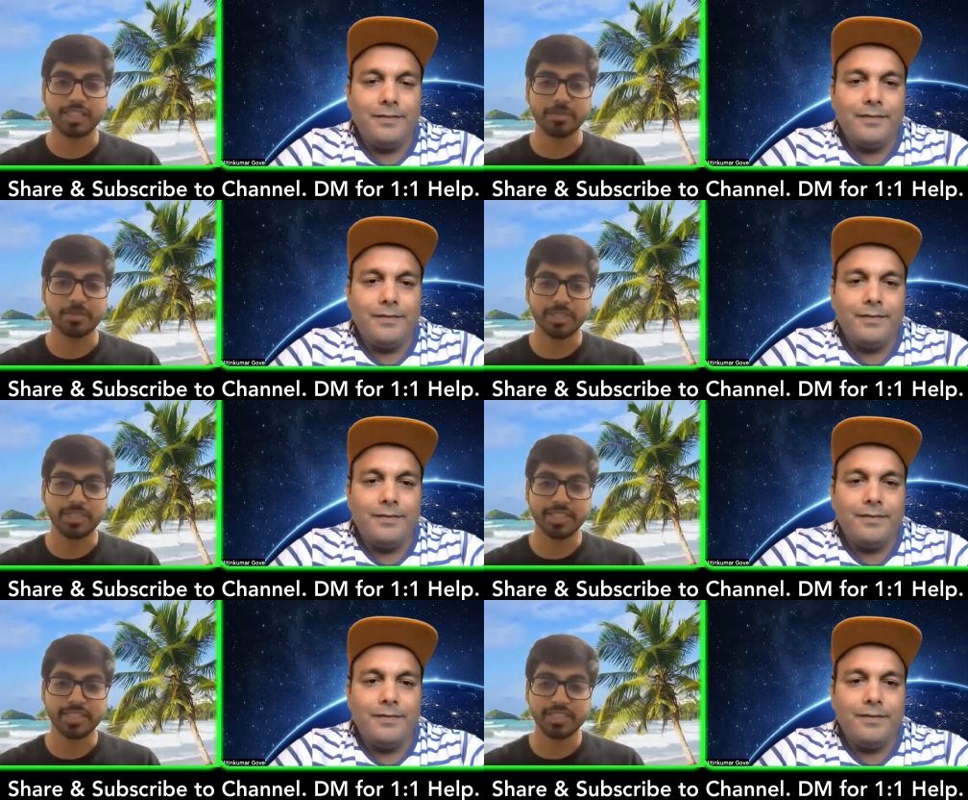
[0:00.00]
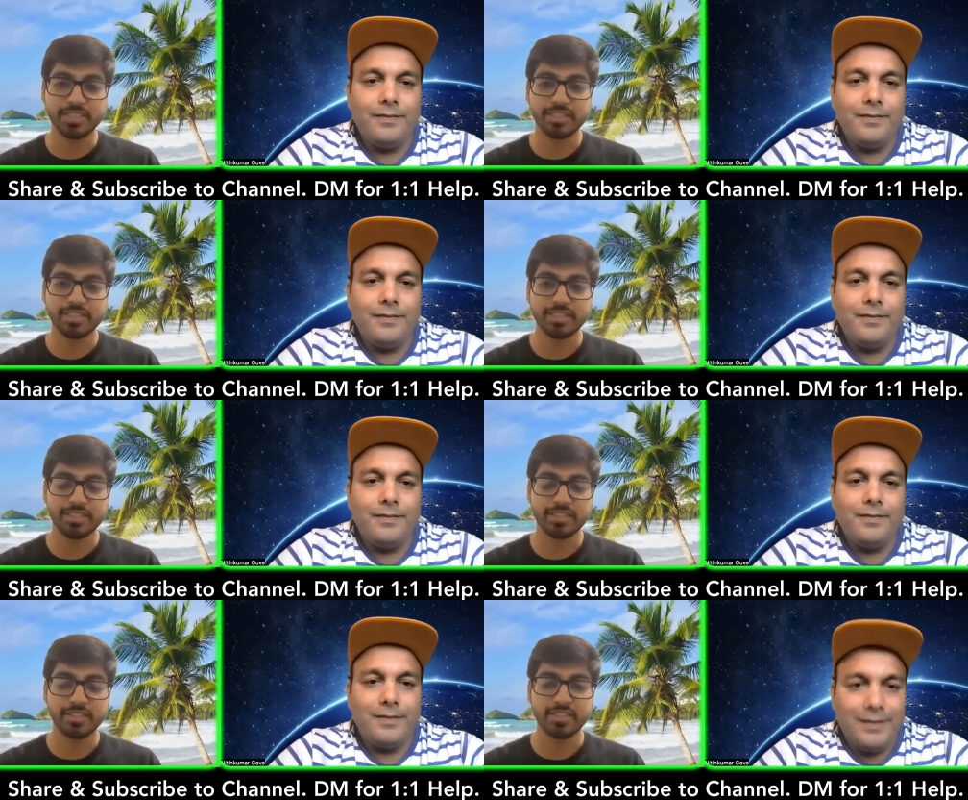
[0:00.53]
Speaker 1: Andhra Pradesh.
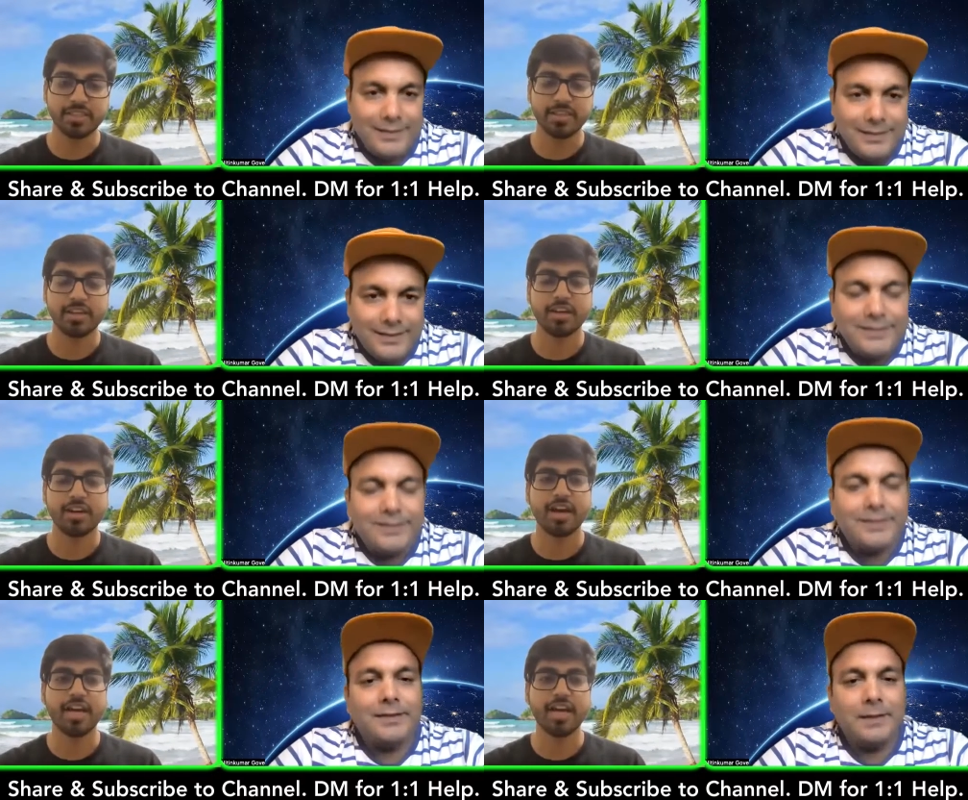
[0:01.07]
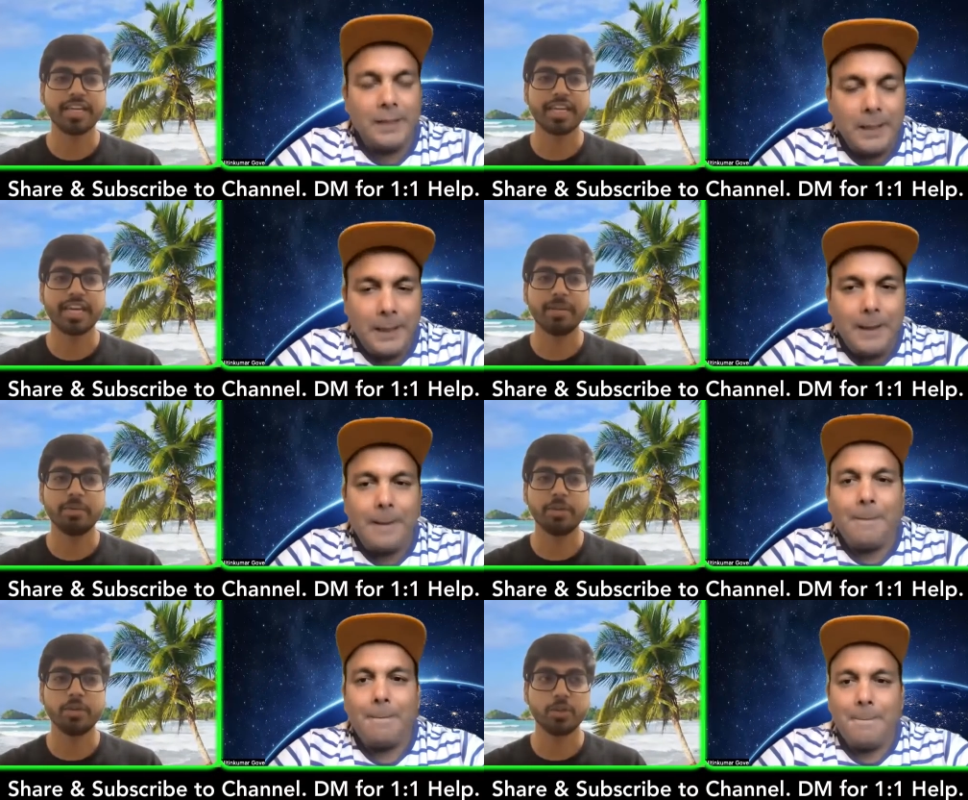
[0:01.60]
Uh, I
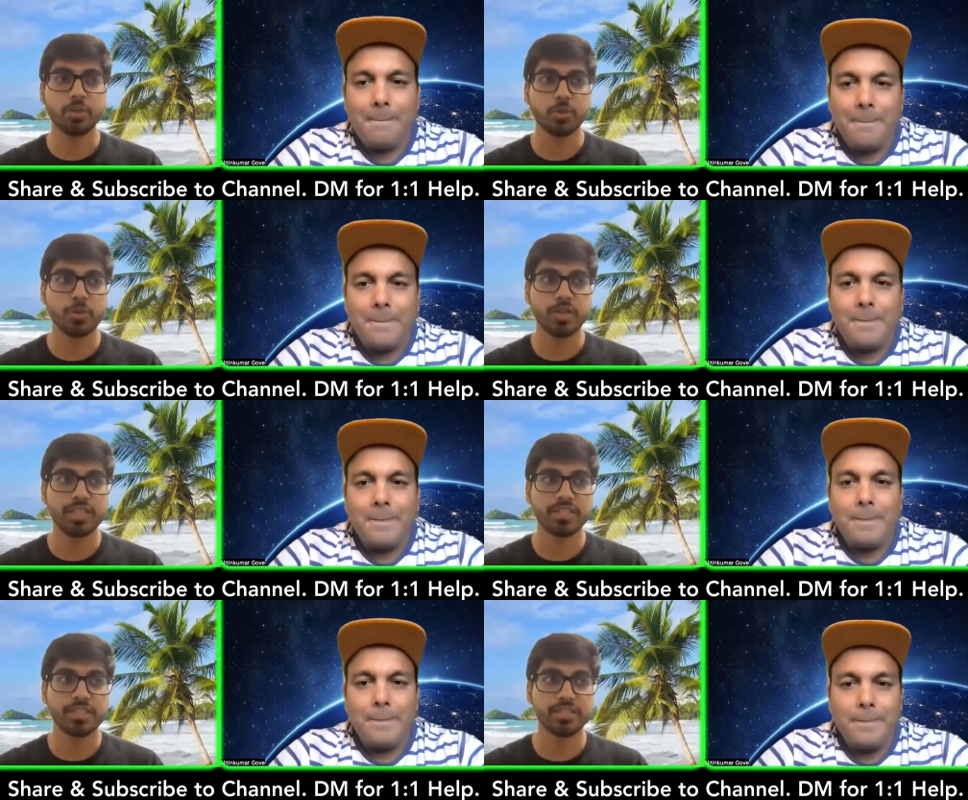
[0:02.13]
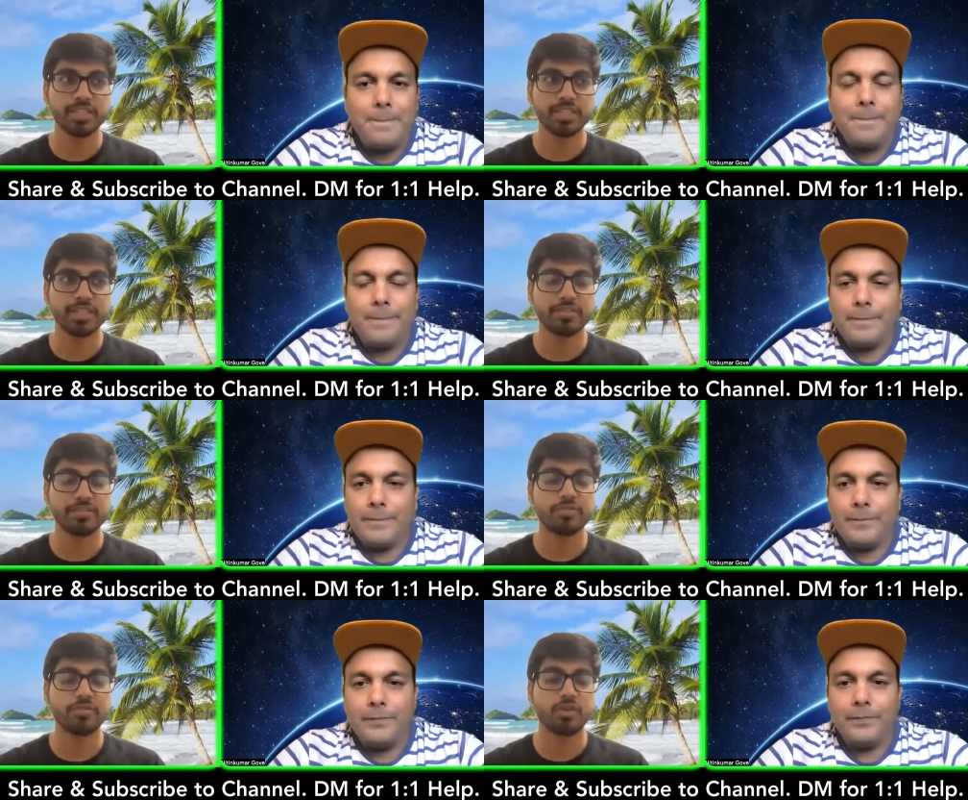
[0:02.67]
came to US
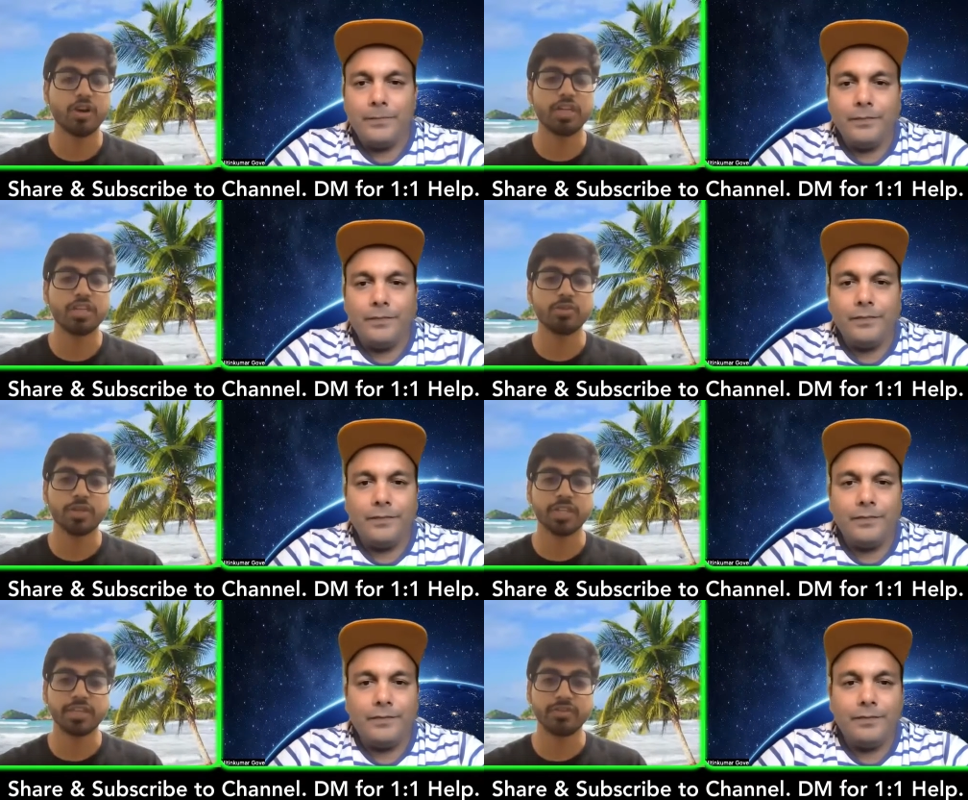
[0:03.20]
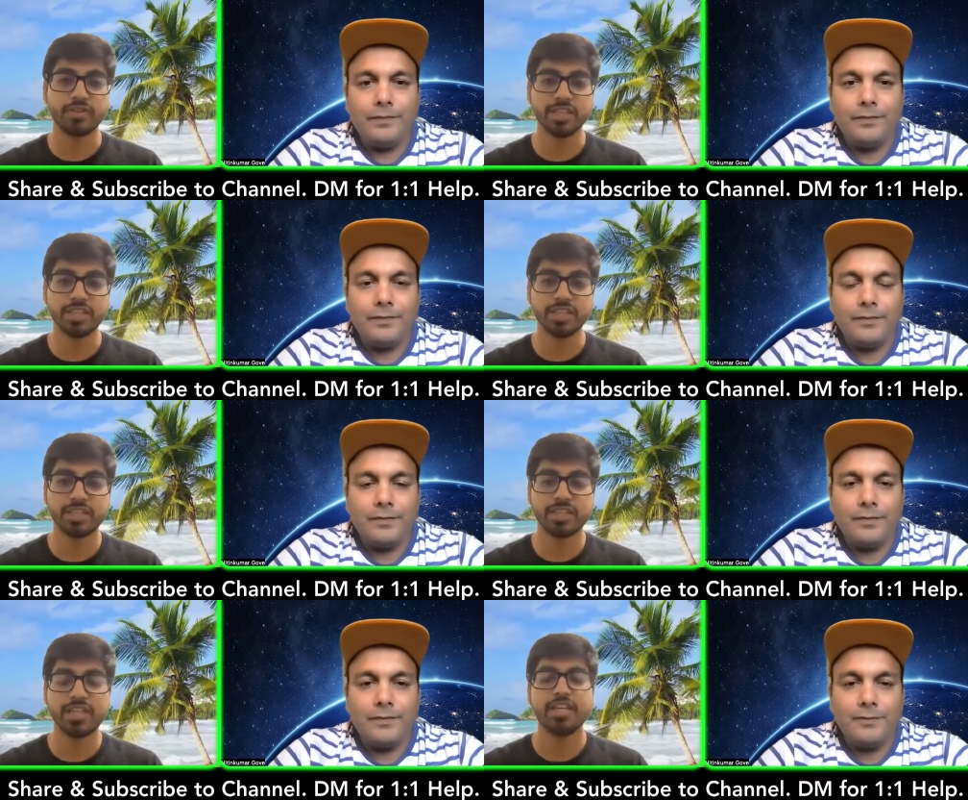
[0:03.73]
in fall 21.
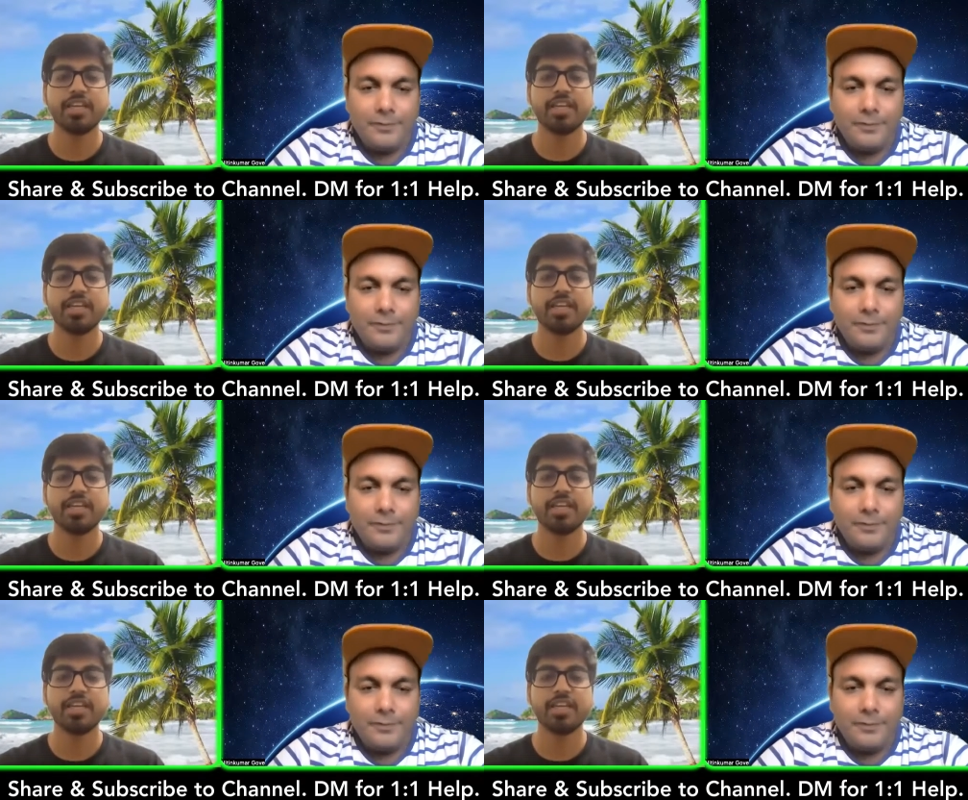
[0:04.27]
